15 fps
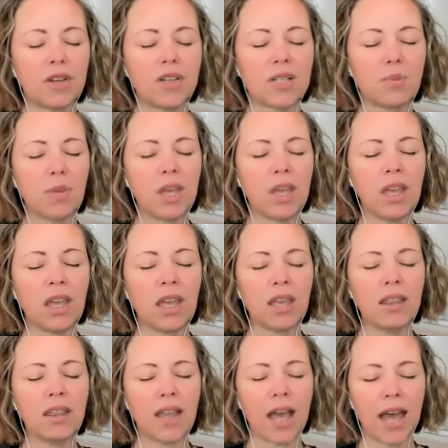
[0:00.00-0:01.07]
And just being
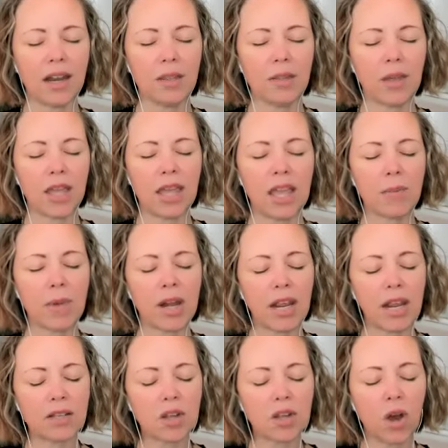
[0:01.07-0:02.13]
in that and thinking,
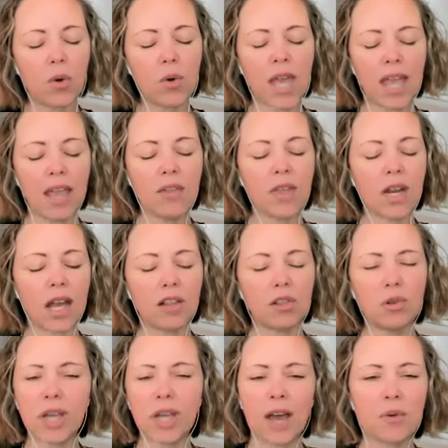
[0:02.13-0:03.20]
but it's okay that I
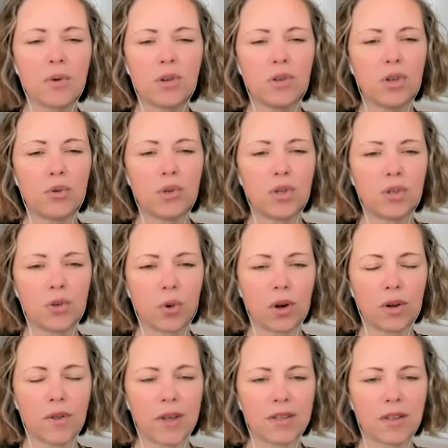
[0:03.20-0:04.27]
look out and don't
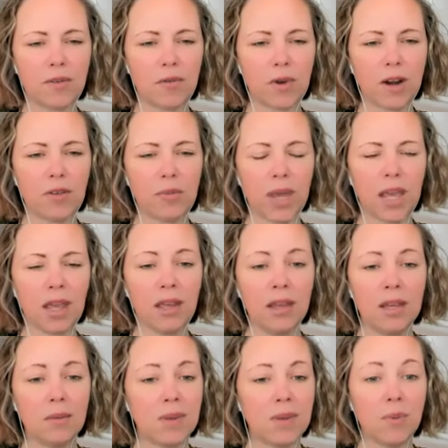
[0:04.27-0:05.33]
adore this in front of me.
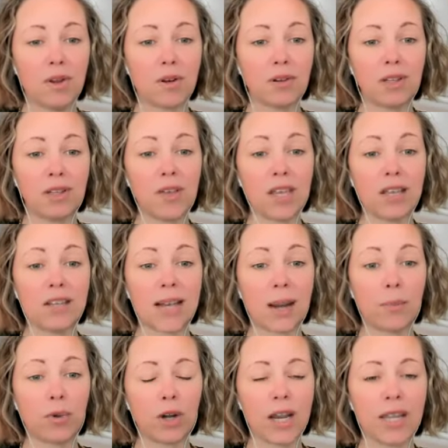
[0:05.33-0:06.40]
Maybe you're living in
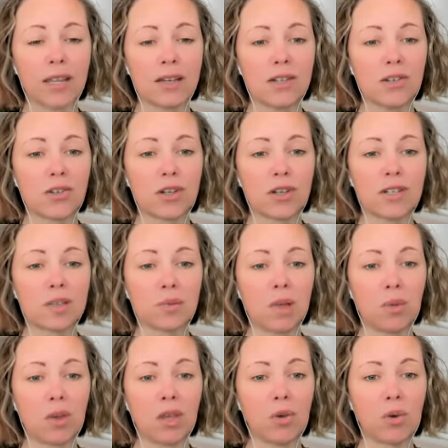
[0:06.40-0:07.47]
temporary conditions.
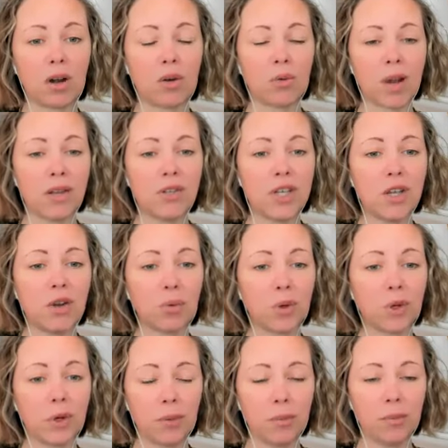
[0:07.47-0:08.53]
Maybe you're renting a
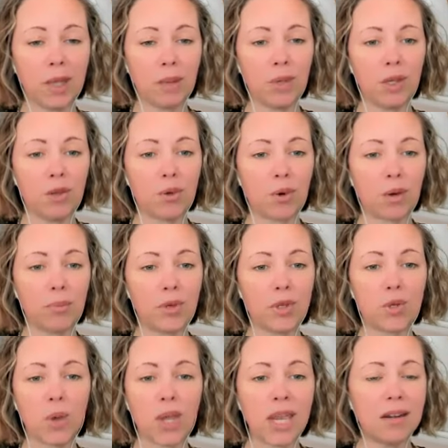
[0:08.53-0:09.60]
room. Maybe you're
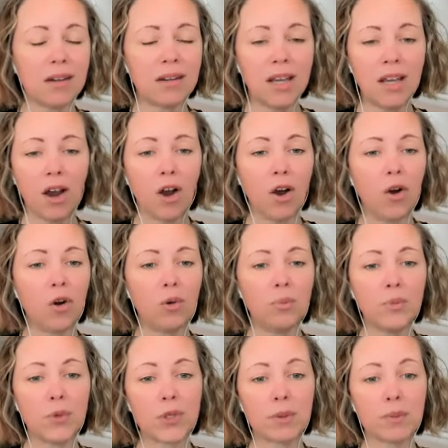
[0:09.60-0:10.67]
between
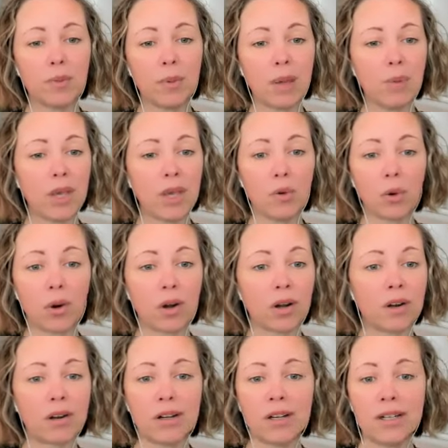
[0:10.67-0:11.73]
homes. Maybe
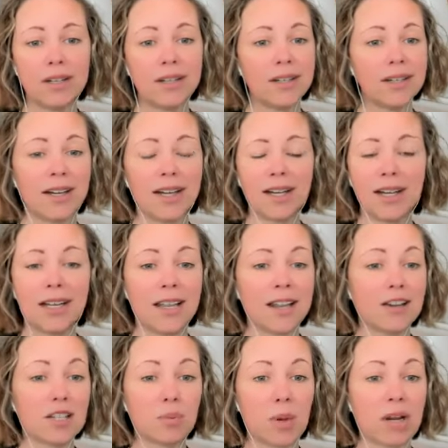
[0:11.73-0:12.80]
you're uh,
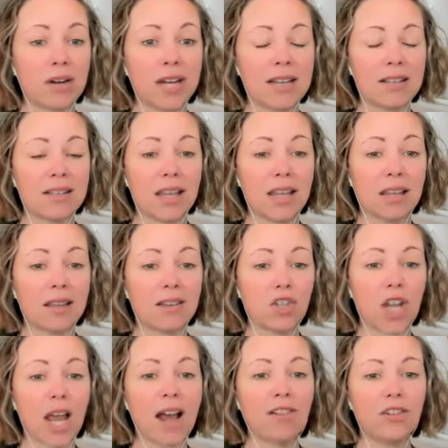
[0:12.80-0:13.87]
experiencing
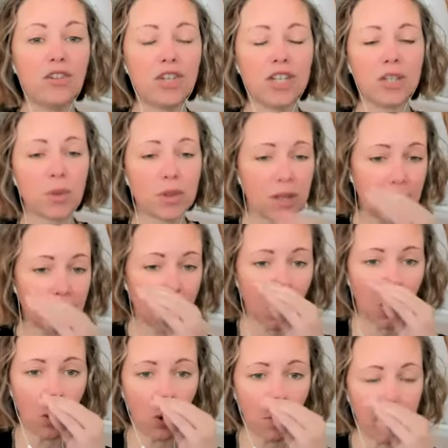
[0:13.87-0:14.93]
challenges within the
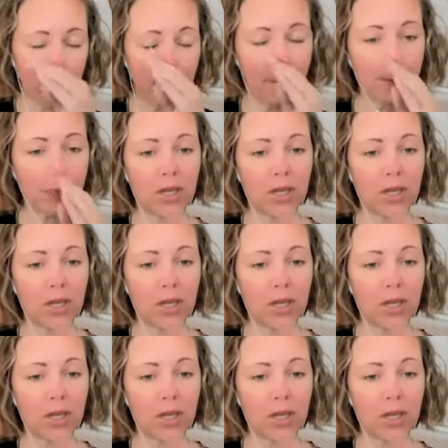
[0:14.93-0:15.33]
home.